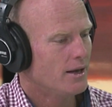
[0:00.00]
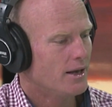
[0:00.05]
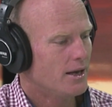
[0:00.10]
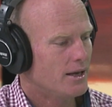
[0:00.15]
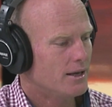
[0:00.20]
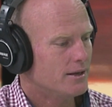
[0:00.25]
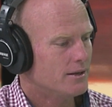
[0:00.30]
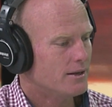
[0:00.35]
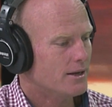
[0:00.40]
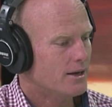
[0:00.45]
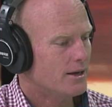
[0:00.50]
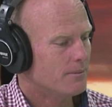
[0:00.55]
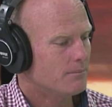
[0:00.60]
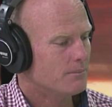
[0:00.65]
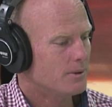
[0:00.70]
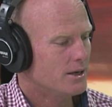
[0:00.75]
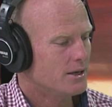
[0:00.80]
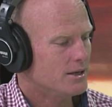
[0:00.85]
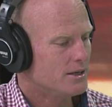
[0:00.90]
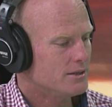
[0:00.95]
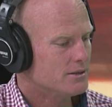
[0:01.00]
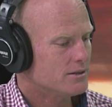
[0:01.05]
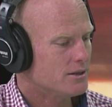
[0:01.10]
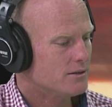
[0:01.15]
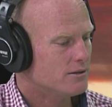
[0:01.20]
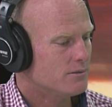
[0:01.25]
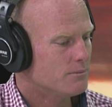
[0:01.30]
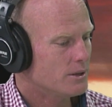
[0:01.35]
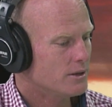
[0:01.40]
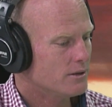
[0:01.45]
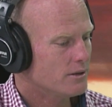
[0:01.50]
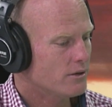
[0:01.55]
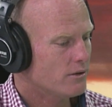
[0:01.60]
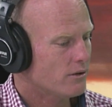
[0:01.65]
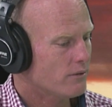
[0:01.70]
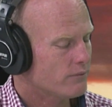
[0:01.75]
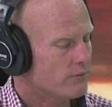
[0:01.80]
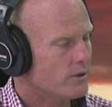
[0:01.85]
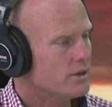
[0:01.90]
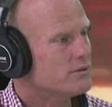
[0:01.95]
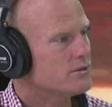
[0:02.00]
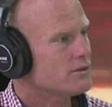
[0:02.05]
and he said to me, "Glenn, I've read